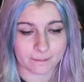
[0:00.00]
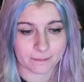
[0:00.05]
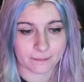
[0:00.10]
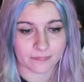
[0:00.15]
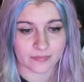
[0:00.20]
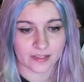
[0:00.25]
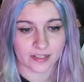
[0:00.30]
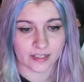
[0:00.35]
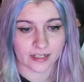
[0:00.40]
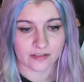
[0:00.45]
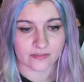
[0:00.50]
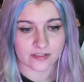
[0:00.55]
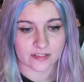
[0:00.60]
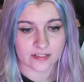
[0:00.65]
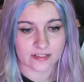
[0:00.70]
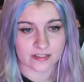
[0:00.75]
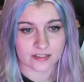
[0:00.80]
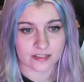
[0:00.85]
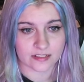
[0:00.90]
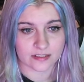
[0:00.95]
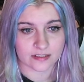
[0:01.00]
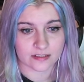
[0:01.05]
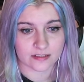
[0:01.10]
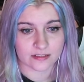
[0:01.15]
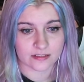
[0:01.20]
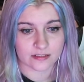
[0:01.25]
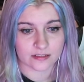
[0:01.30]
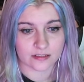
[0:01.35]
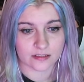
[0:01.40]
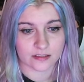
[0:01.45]
I have a
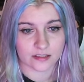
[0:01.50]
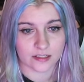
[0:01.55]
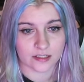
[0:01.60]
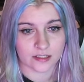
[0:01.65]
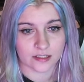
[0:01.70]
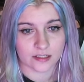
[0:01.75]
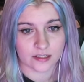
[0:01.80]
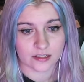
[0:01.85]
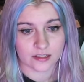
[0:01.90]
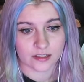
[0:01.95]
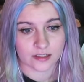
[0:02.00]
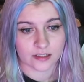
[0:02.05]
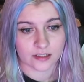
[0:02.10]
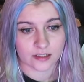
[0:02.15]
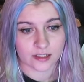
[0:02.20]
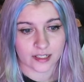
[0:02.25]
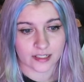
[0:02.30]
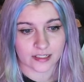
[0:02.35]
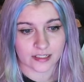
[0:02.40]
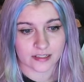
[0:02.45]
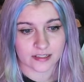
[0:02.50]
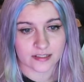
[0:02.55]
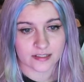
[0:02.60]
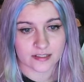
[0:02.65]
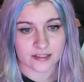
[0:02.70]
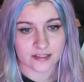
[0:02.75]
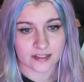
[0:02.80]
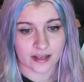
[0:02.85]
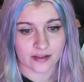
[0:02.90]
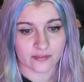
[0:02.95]
6. I need a
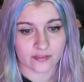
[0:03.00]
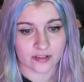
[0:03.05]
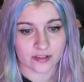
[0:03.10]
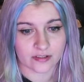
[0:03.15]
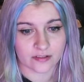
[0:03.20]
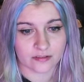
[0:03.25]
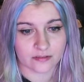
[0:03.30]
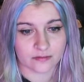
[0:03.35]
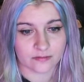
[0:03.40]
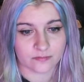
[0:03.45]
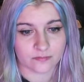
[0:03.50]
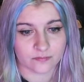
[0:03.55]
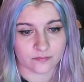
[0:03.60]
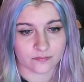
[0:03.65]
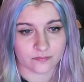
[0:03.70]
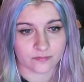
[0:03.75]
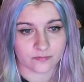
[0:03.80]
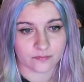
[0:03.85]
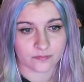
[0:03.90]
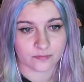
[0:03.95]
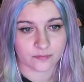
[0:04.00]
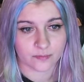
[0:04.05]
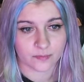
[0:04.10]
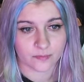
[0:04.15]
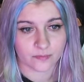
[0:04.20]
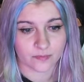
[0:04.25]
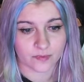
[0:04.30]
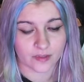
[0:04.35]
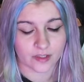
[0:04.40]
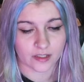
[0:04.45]
7.
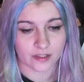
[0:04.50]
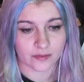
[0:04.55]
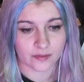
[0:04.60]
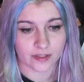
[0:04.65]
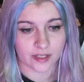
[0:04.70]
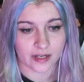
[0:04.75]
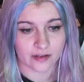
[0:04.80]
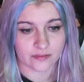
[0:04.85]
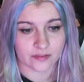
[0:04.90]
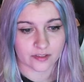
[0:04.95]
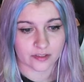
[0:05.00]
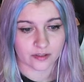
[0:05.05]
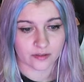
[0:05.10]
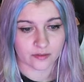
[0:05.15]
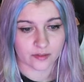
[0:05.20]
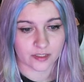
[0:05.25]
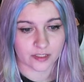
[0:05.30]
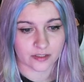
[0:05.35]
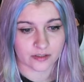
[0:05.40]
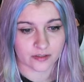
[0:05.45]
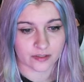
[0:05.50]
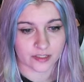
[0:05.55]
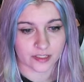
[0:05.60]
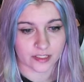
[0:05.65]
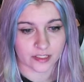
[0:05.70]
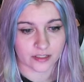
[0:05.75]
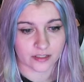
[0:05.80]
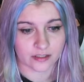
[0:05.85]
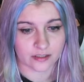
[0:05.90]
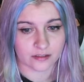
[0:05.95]
And it would have to go here or
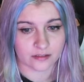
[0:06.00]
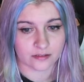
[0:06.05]
here.